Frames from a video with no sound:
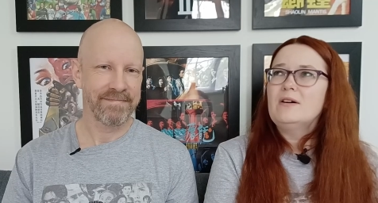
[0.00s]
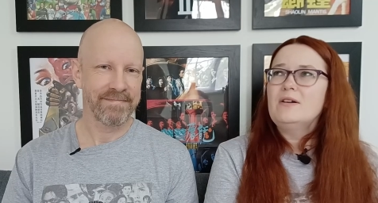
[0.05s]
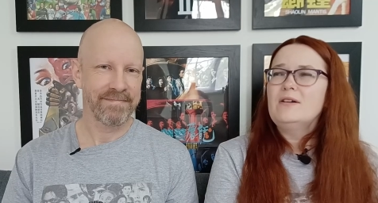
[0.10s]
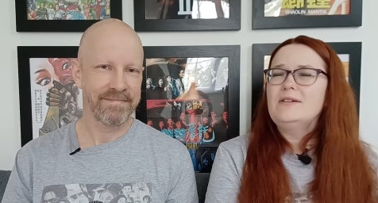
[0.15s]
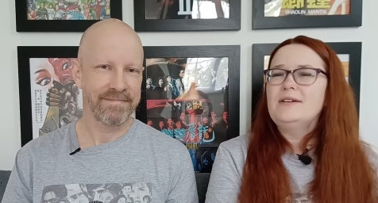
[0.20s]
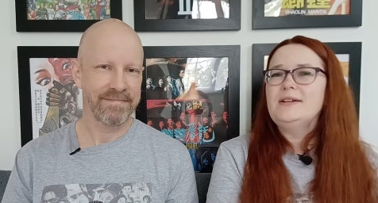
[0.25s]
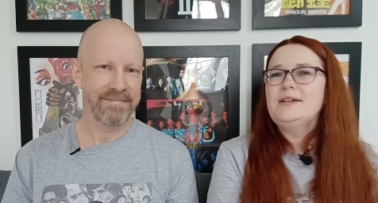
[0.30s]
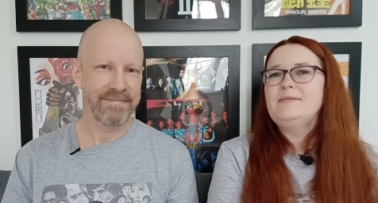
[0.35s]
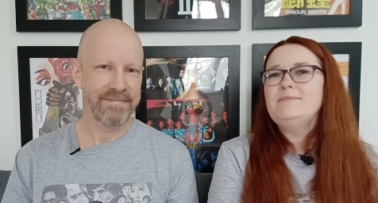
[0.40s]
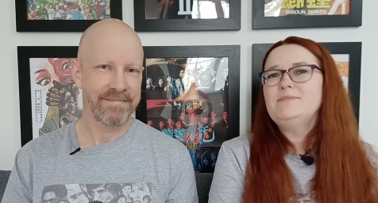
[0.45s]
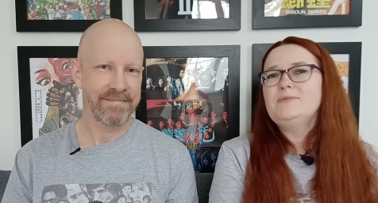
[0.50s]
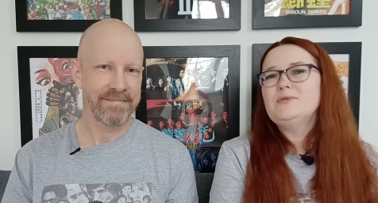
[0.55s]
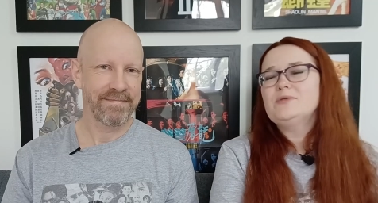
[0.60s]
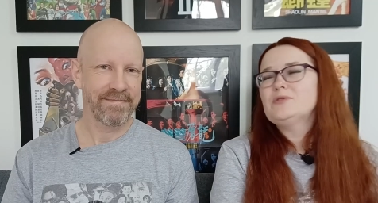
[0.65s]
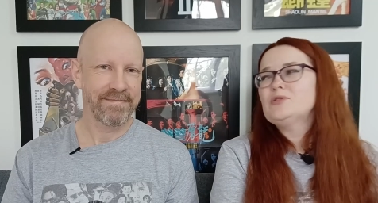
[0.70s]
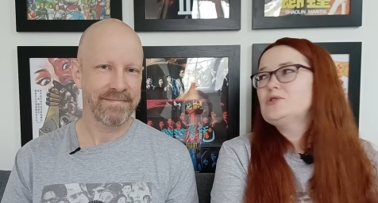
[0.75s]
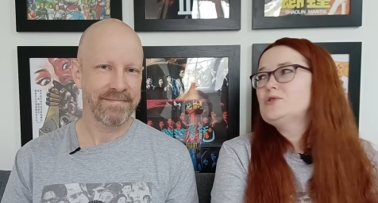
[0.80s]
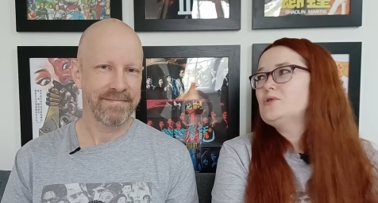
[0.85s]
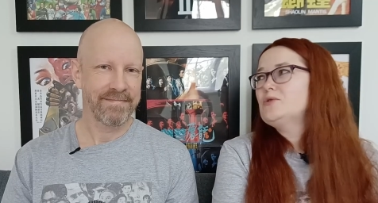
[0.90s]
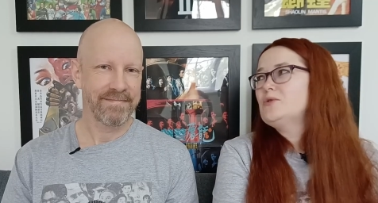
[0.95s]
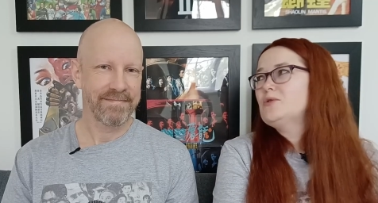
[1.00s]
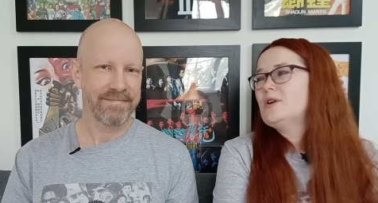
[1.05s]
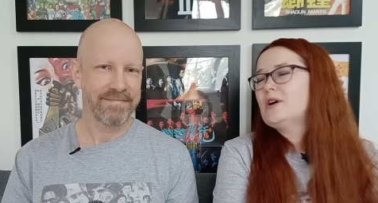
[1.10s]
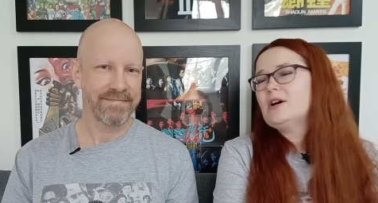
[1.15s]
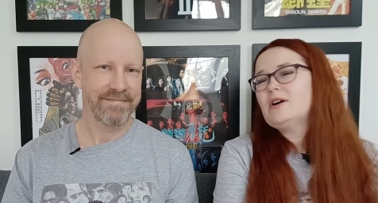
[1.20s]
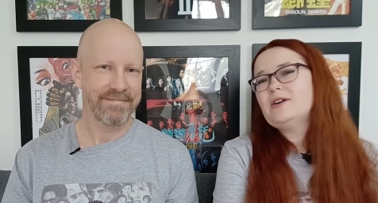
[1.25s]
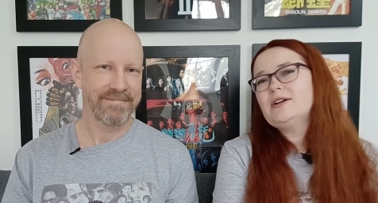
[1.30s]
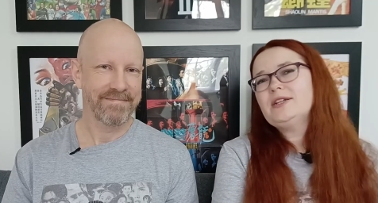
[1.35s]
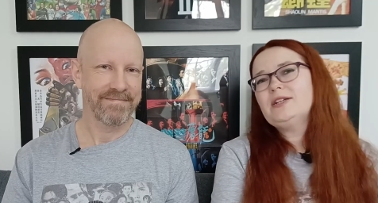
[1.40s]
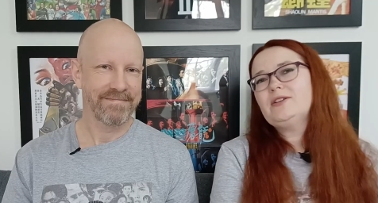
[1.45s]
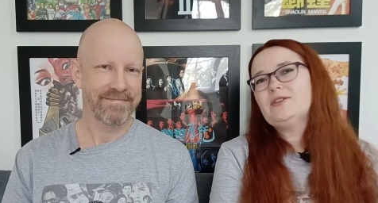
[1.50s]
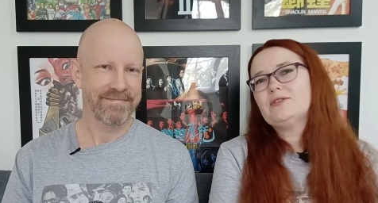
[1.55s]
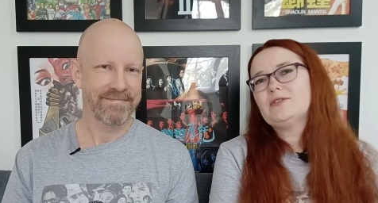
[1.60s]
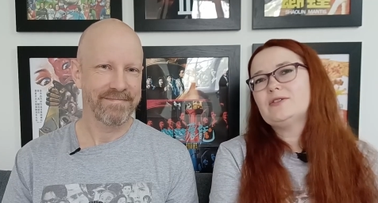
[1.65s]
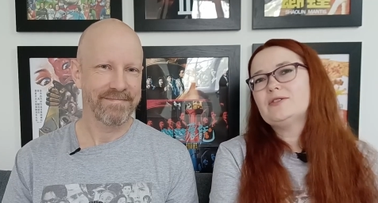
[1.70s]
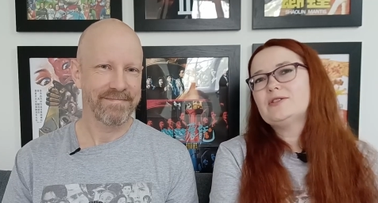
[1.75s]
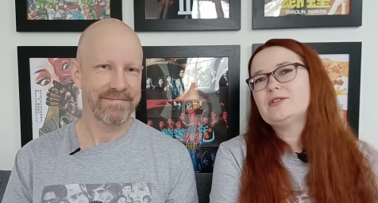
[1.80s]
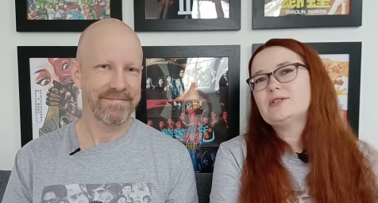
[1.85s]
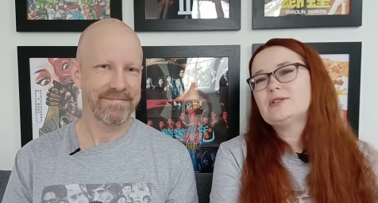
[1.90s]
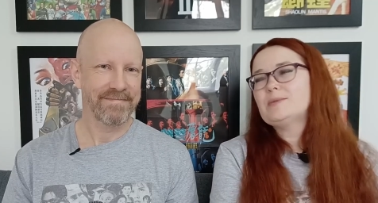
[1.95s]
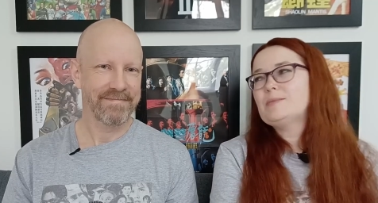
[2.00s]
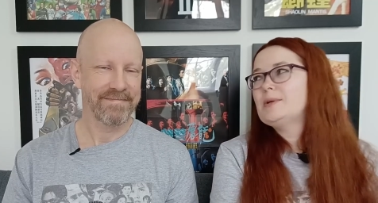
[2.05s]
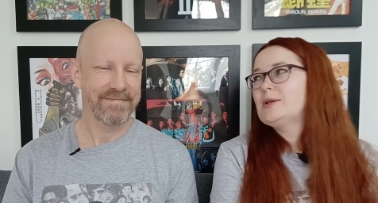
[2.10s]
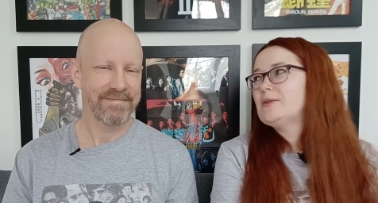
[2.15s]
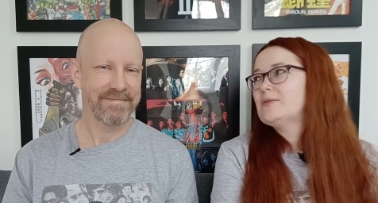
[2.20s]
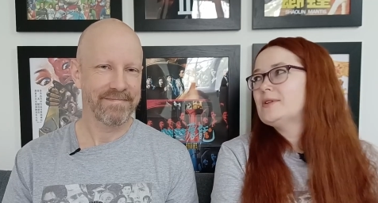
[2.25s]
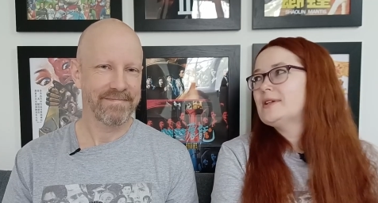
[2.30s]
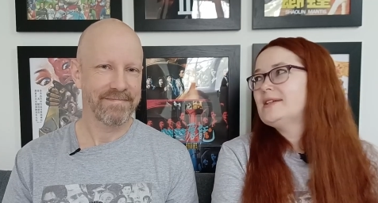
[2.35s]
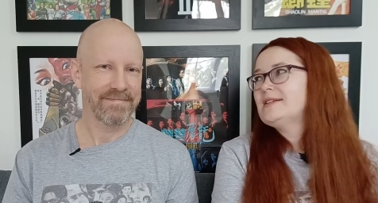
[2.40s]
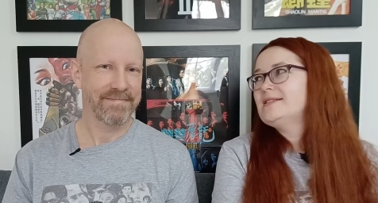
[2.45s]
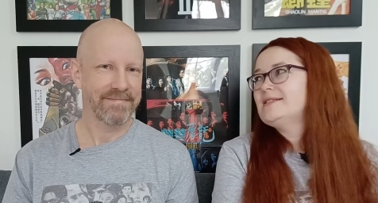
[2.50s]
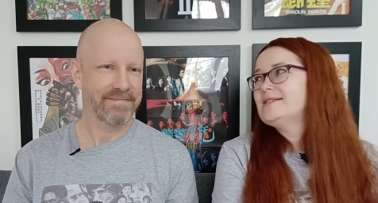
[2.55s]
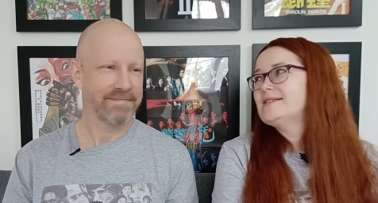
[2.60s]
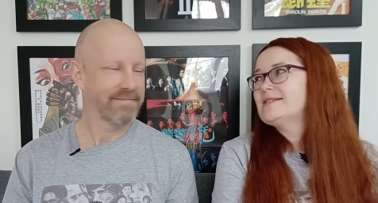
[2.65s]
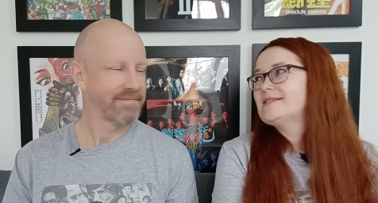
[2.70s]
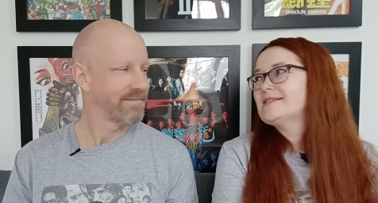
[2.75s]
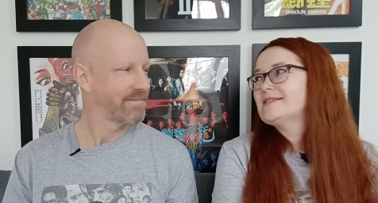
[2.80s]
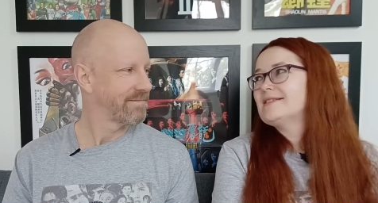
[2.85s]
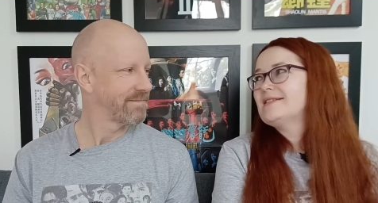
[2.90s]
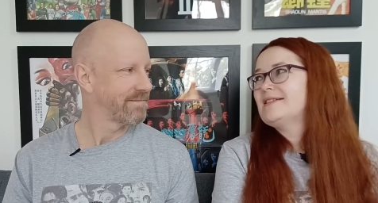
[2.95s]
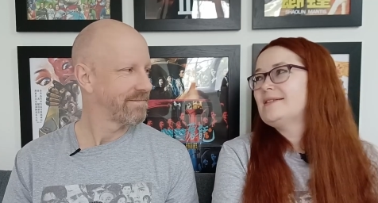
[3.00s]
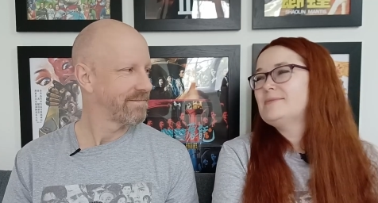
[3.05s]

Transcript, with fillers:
Speaker 1: I'm not sure I could, to be honest.